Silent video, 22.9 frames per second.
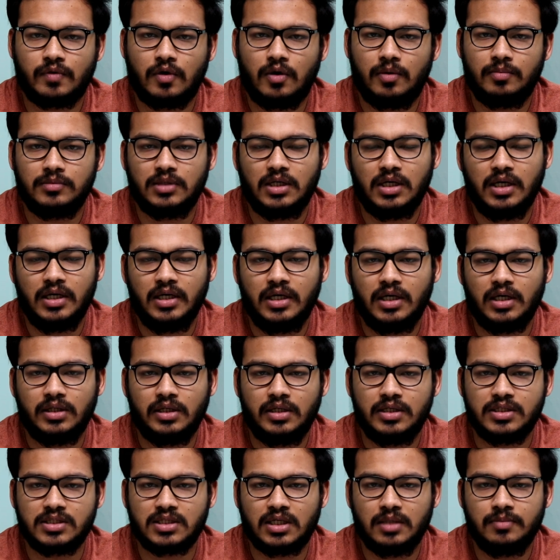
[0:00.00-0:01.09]
from the link in
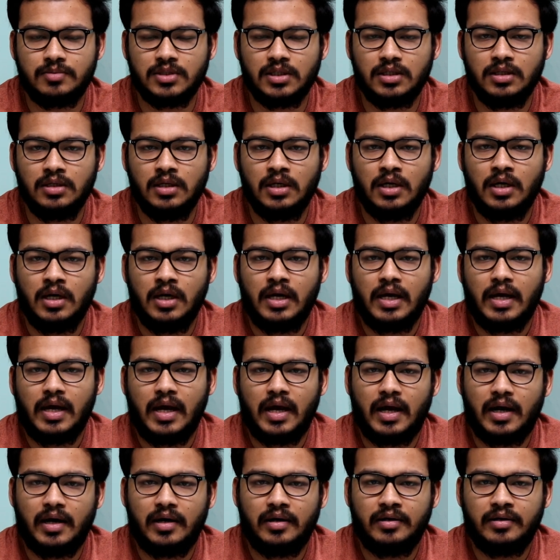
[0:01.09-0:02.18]
the description.
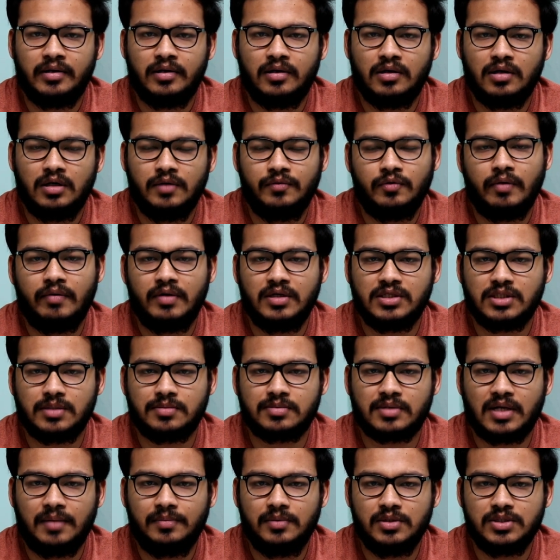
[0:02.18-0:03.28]
And if you haven't
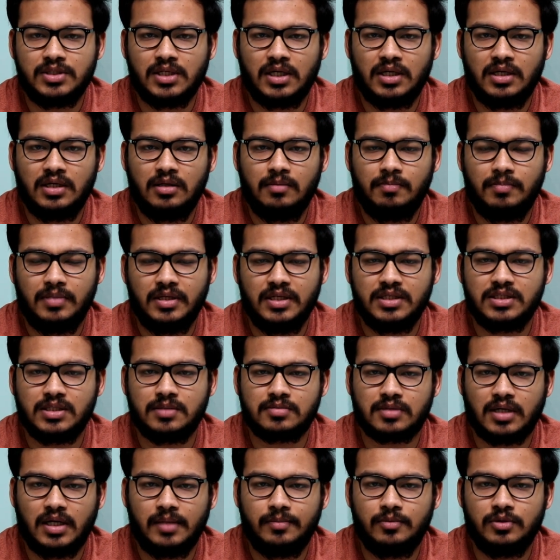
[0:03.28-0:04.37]
subscribed to this channel, please
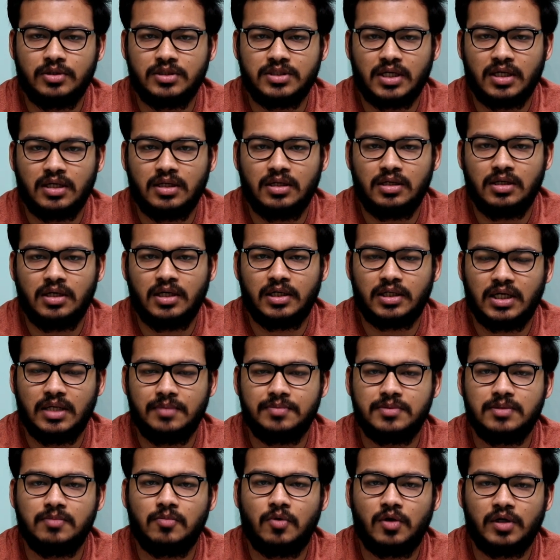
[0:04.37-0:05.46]
subscribe to the channel. It
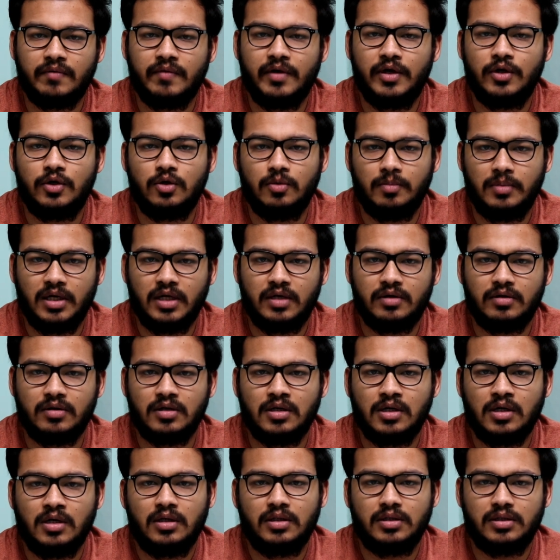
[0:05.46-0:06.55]
keeps me motivated to make
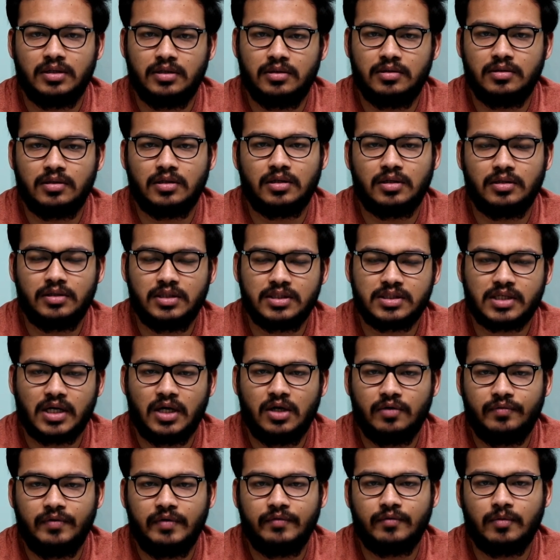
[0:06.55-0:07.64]
this
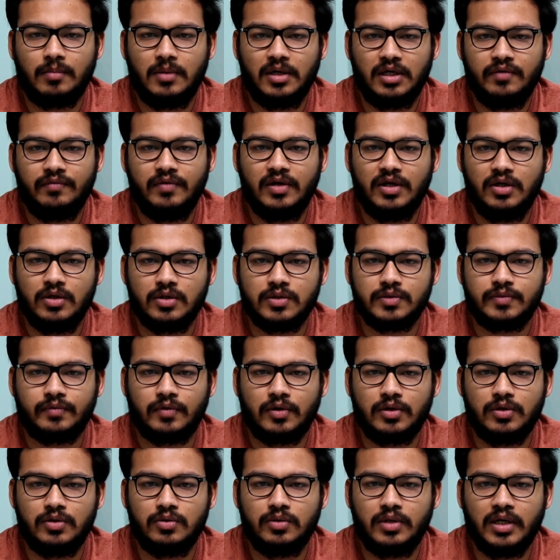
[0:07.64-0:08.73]
kind of informative videos
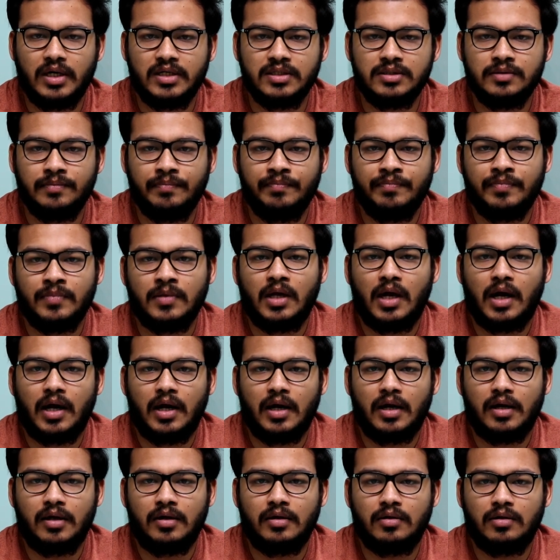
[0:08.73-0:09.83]
for you guys.
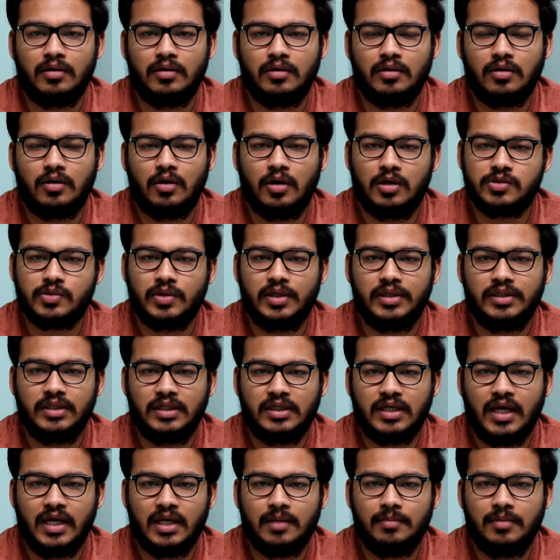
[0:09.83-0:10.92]
And also hit
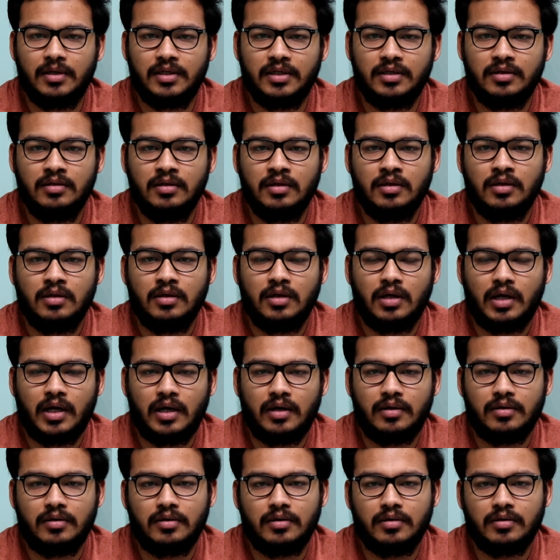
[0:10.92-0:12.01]
that like button,
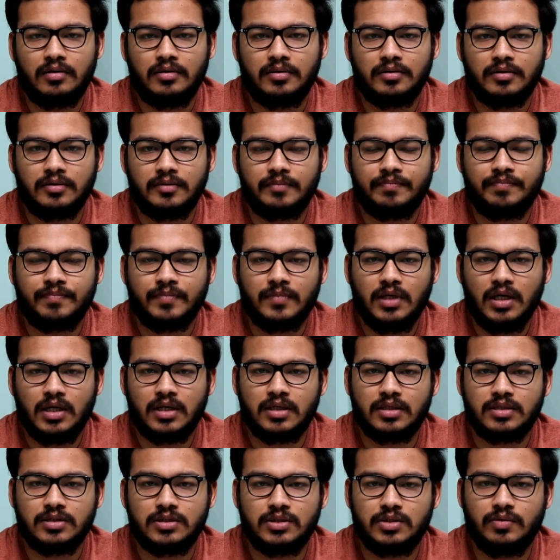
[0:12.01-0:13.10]
and
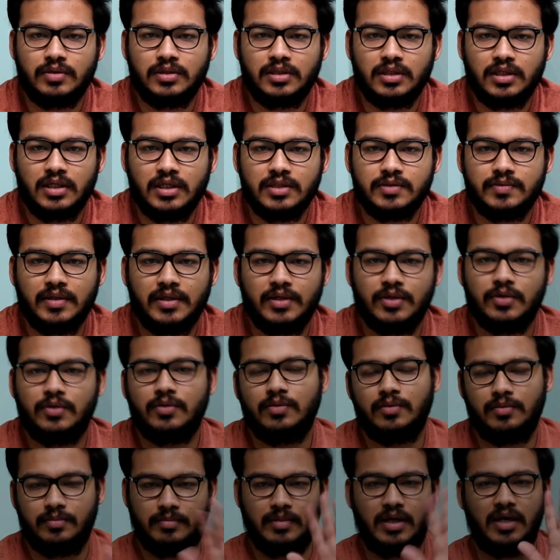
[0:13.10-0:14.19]
yeah, see you in the next video.
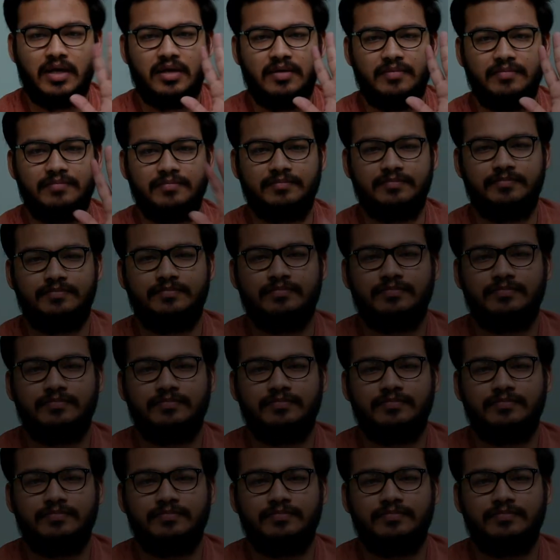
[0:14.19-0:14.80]
Bye.